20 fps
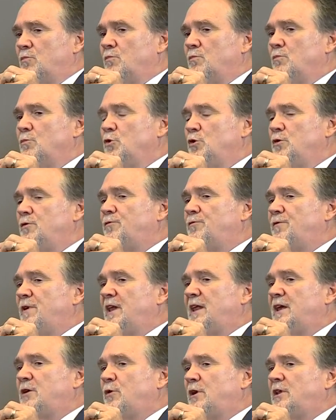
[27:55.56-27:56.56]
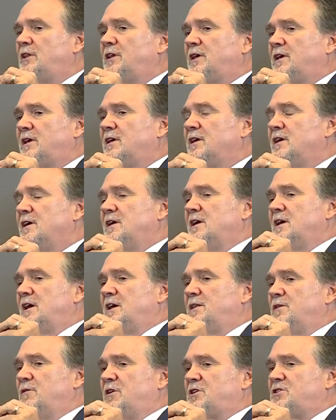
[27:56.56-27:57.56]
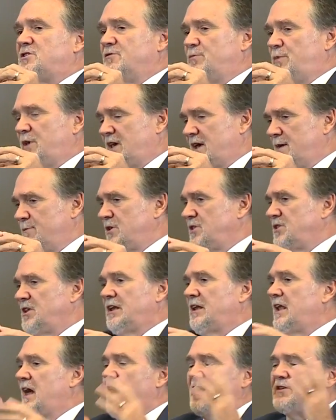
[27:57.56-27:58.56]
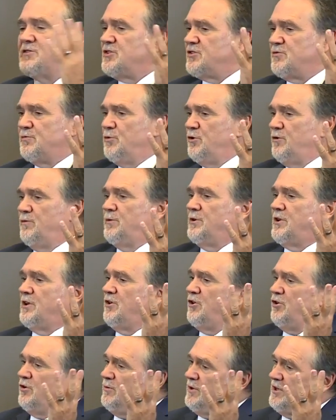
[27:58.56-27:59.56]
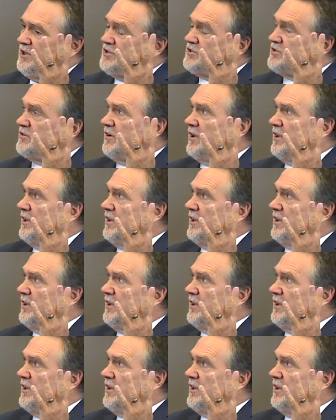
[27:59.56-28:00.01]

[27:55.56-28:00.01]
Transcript: moved fairly quickly, in the direction of becoming the largest movement in human history.